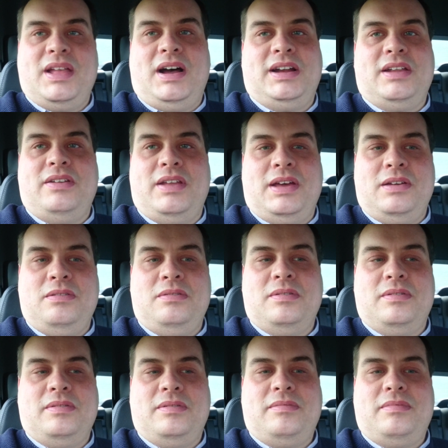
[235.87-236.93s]
I don't
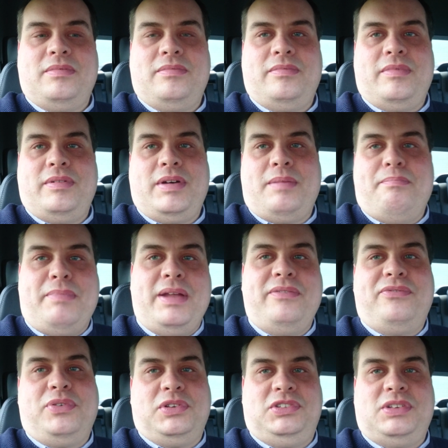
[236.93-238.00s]
know, a
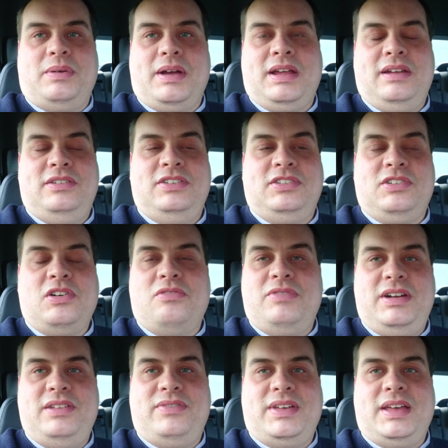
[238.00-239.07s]
month or so. I could have just got
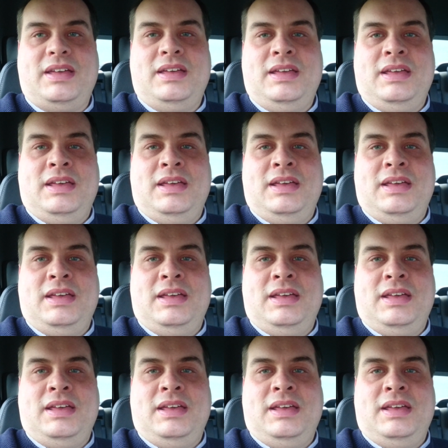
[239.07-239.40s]
rid of it,